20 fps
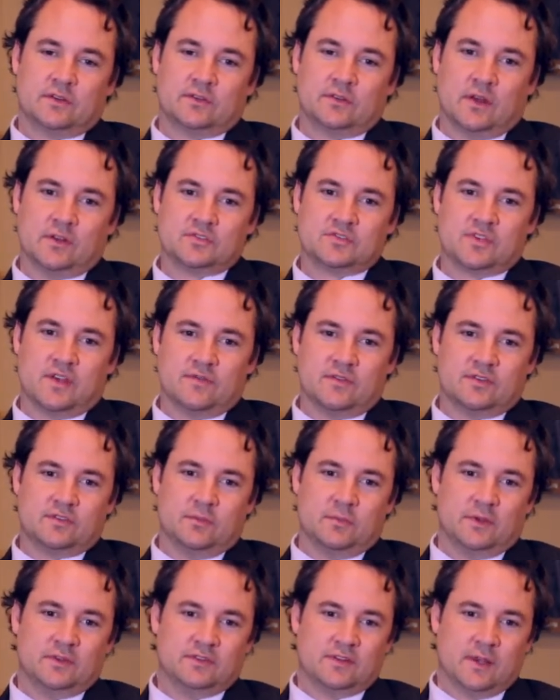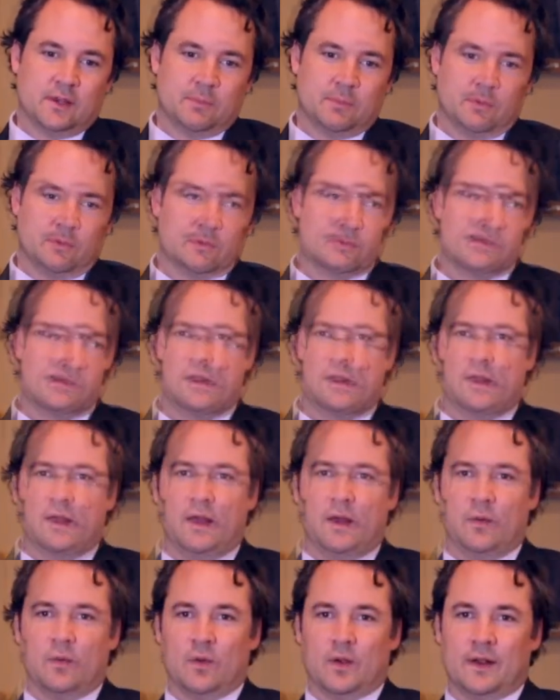So I'll just give you some examples.
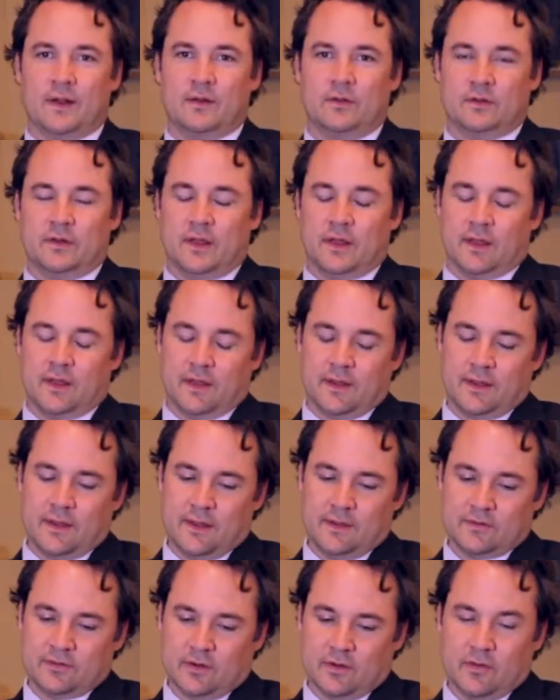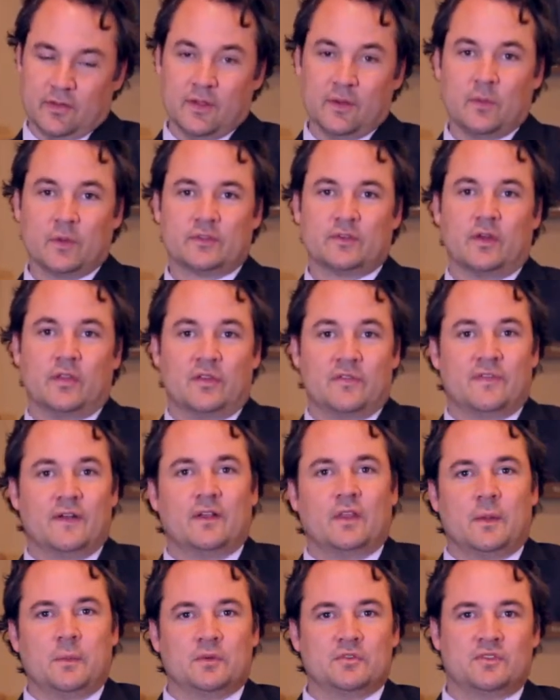We handled a case under what's called the Fair
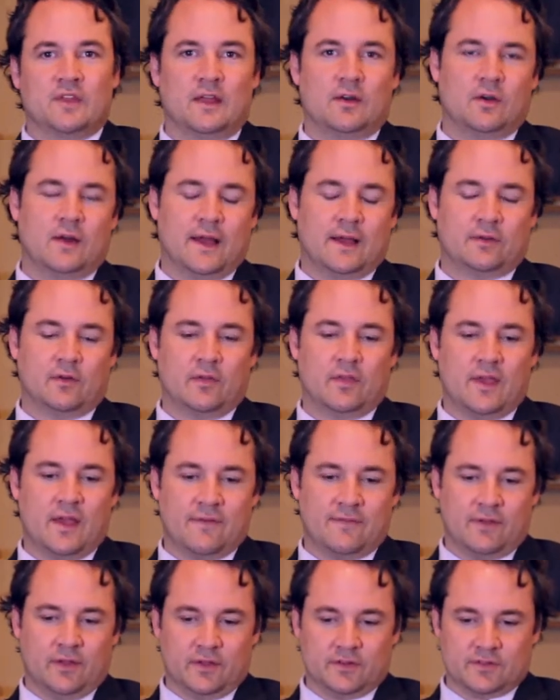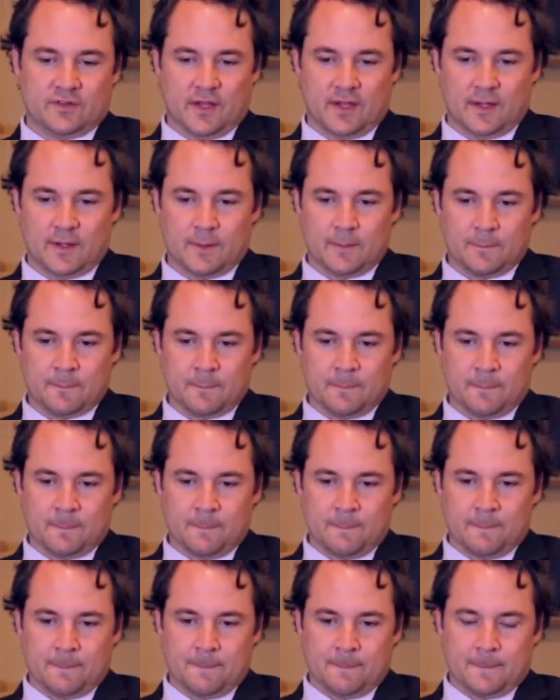Labor Standard Act, or the FLSA.
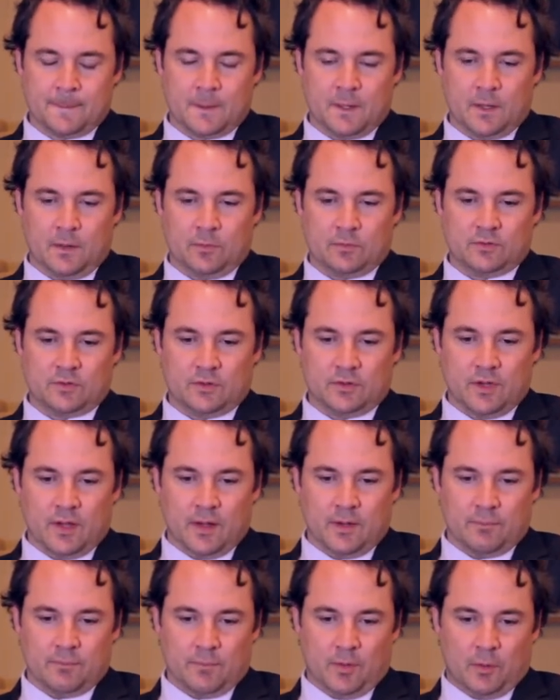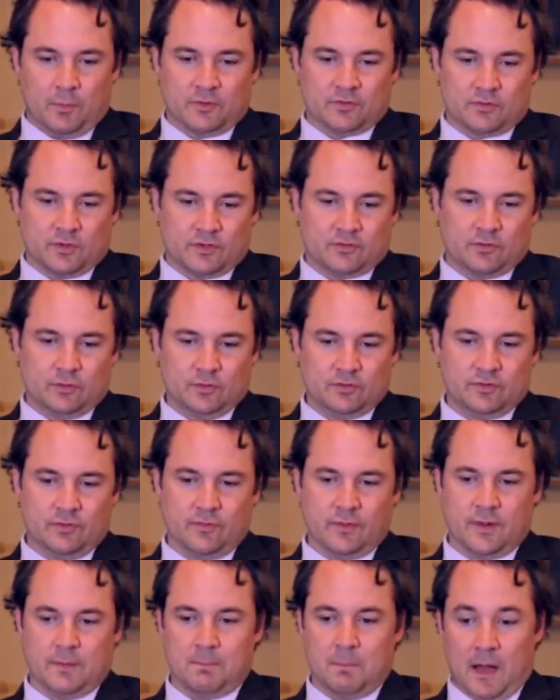It was almost
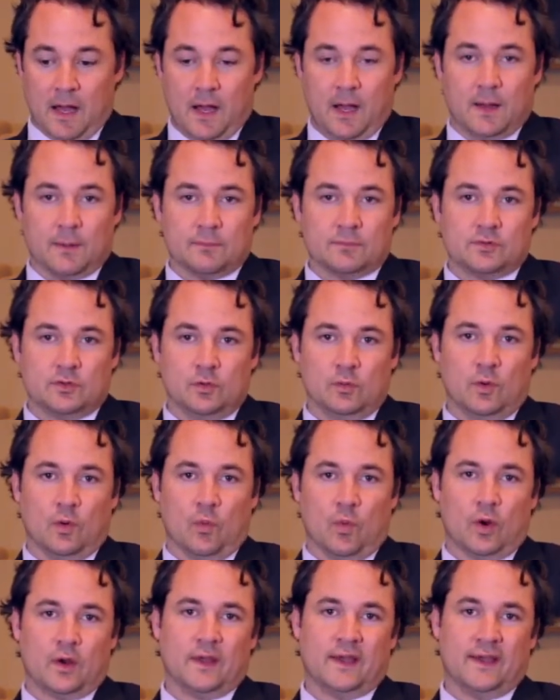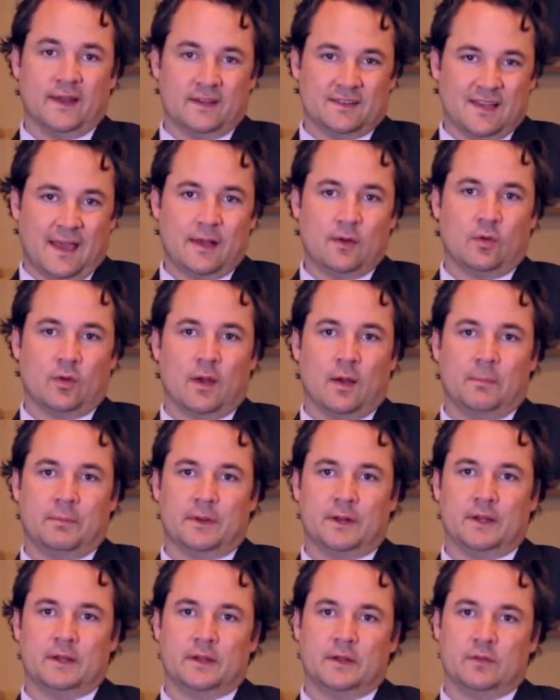exclusively moms who were working at a title
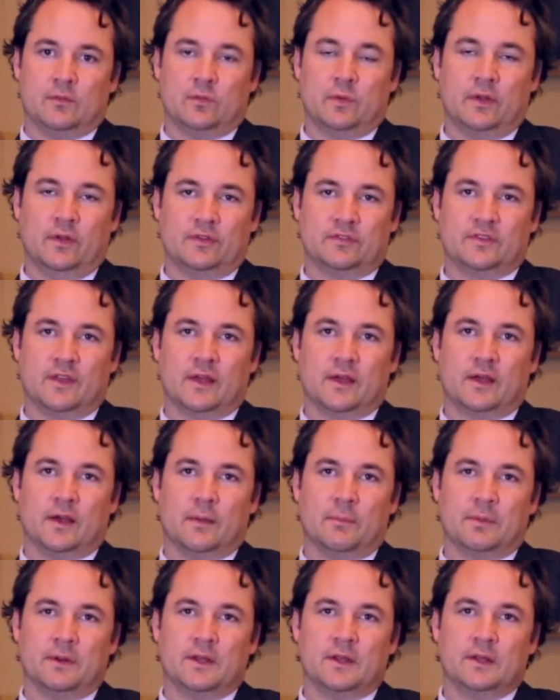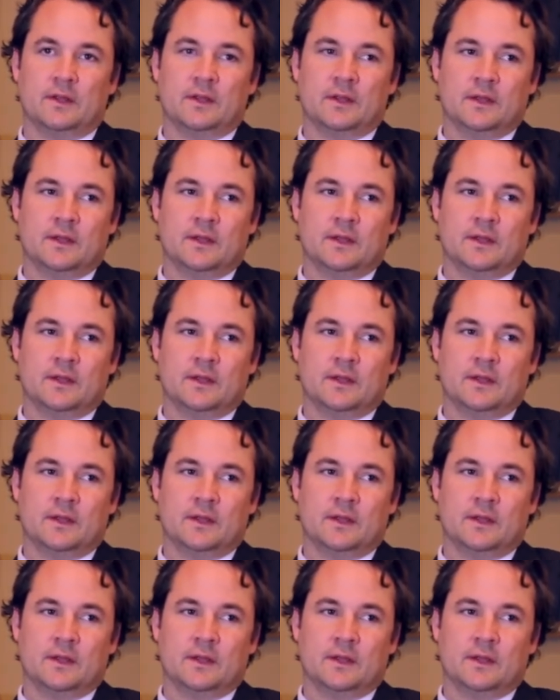company, a real estate company.